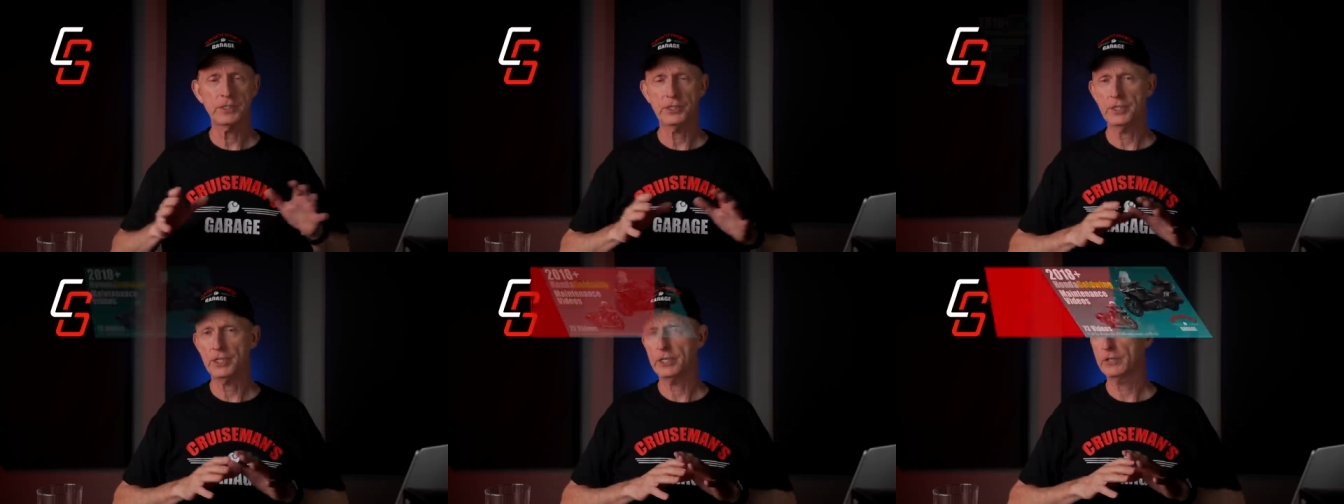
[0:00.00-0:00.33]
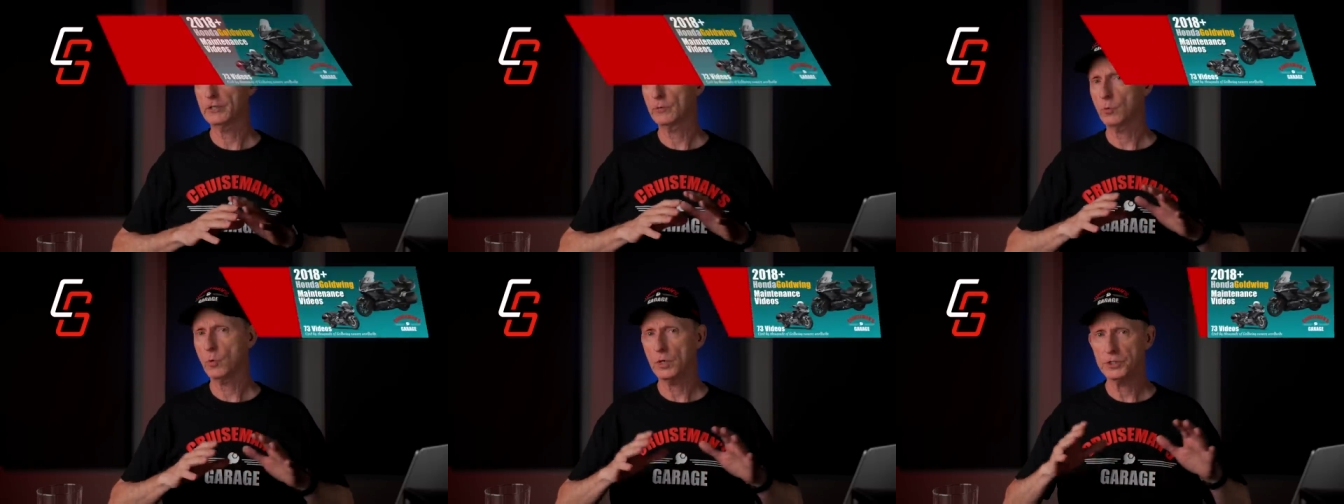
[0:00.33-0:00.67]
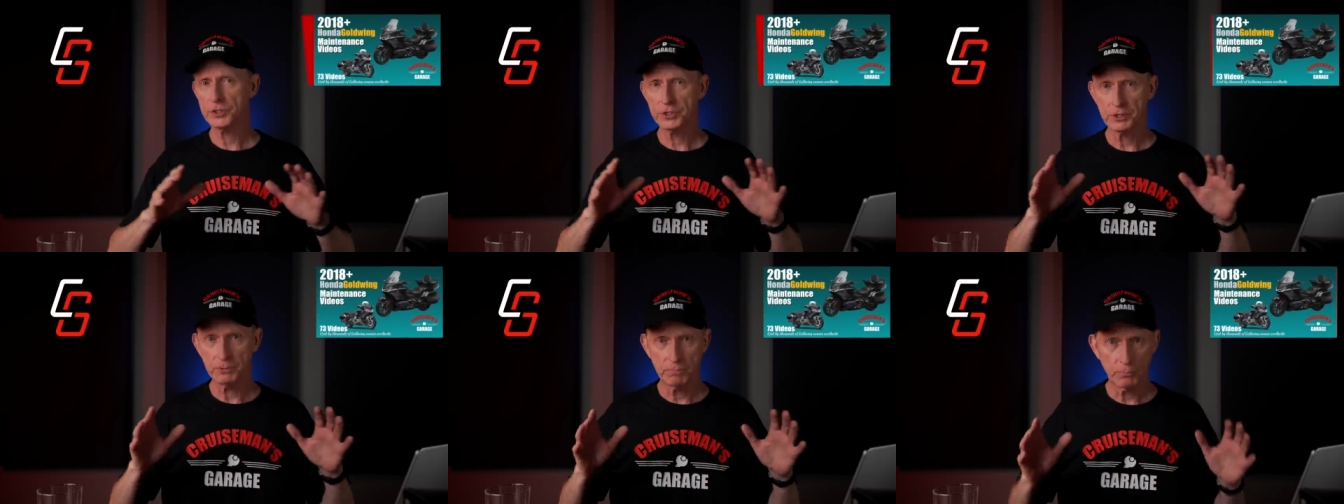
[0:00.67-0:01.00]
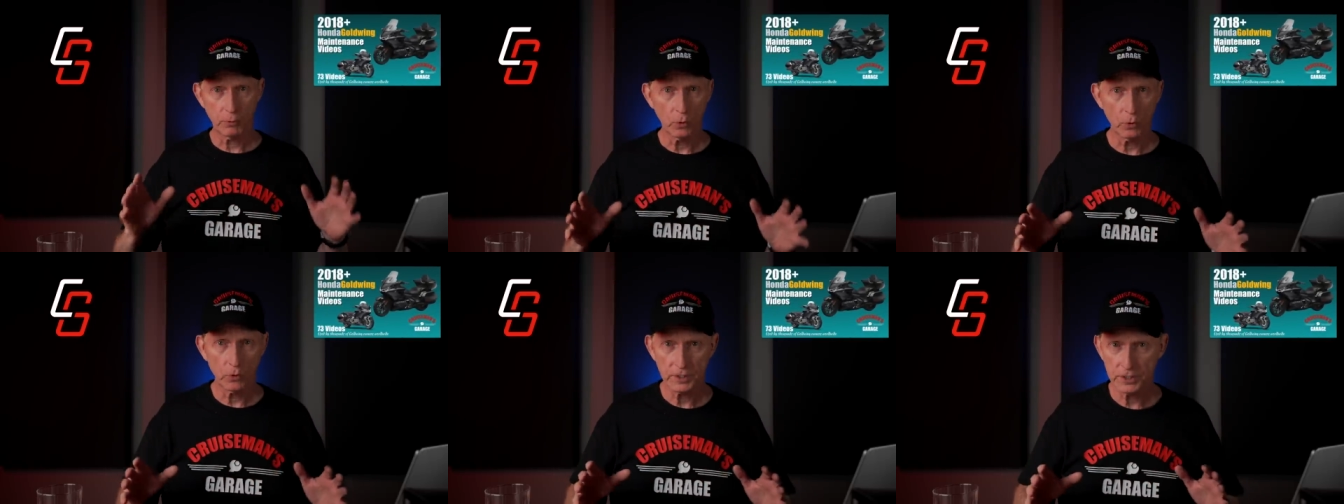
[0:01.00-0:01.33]
They're what
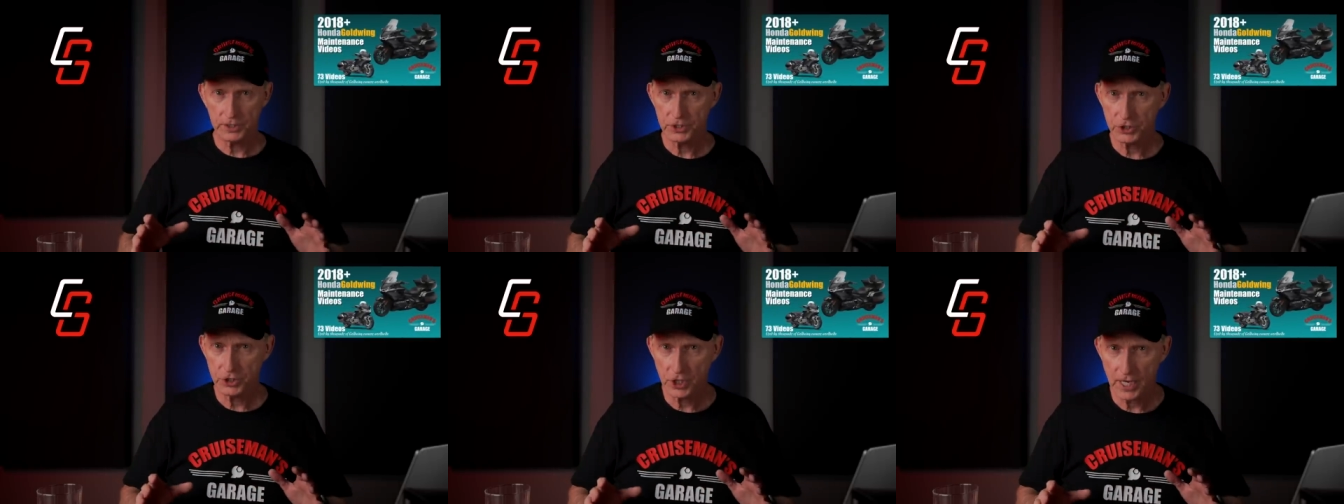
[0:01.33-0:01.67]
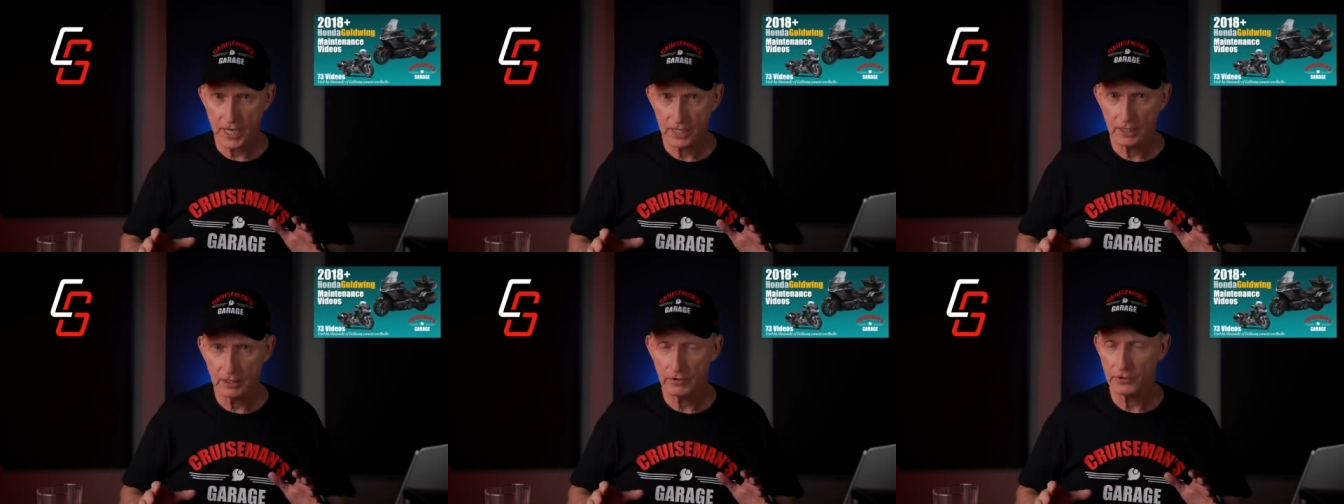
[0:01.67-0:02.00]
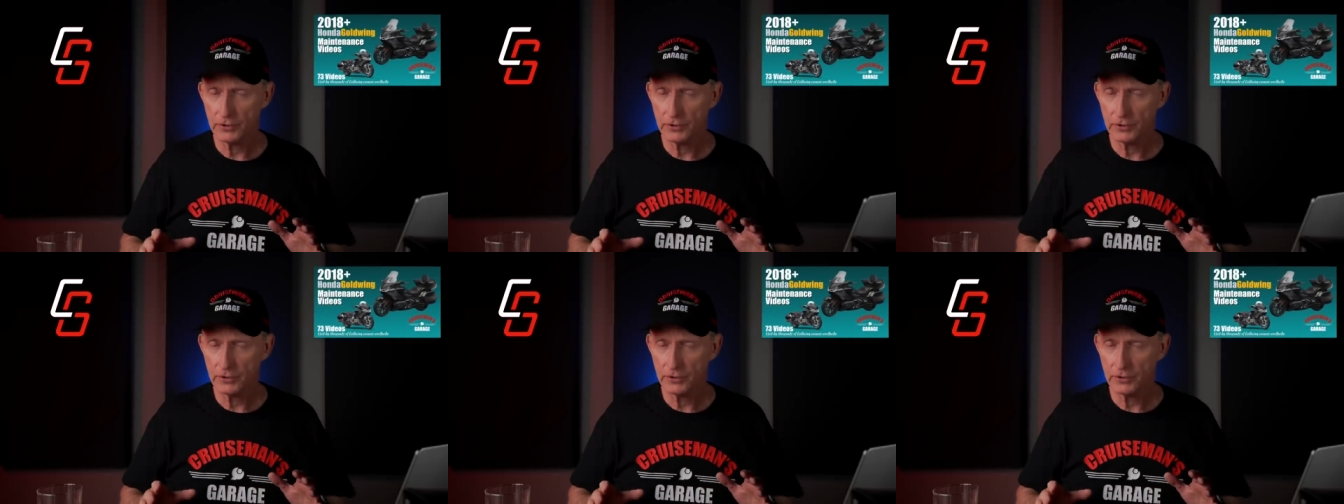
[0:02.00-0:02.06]
support this channel.